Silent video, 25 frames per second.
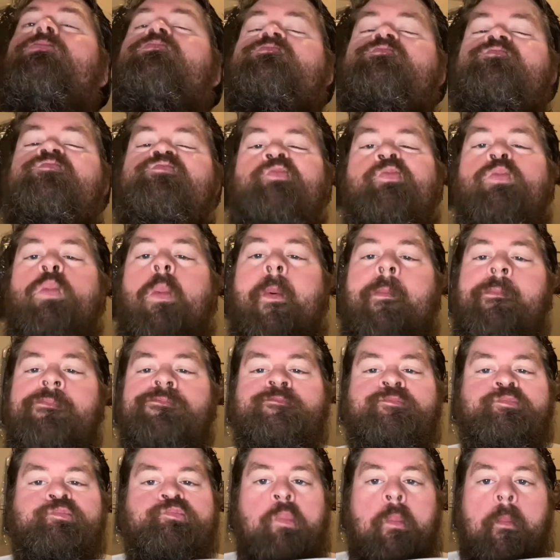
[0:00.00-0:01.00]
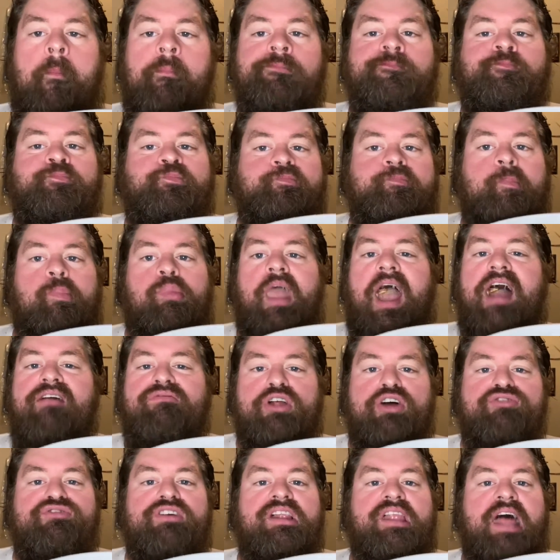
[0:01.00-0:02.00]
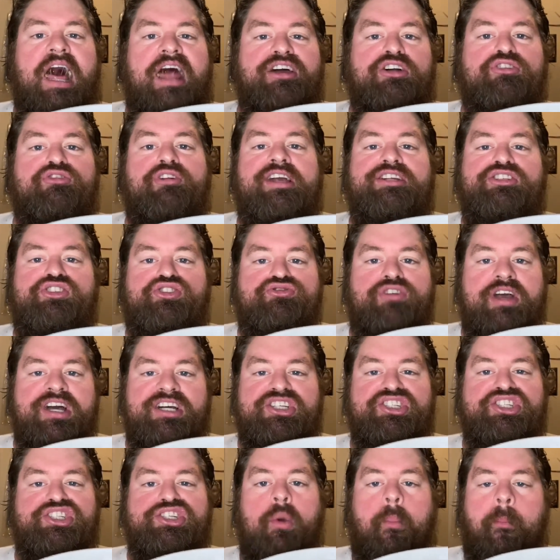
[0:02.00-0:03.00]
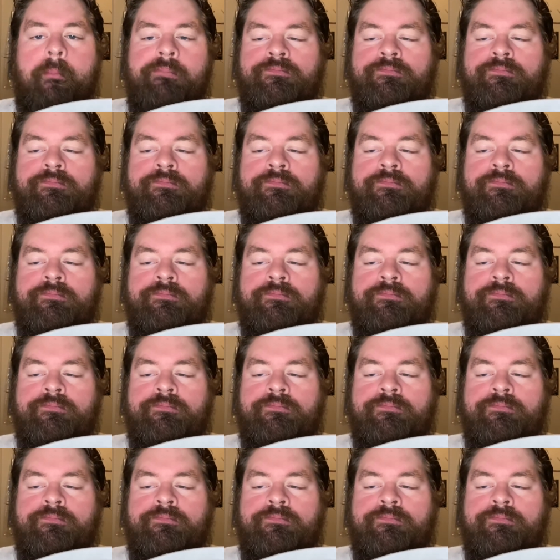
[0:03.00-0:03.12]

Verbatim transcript: Mm. I've learned a lot of great tricks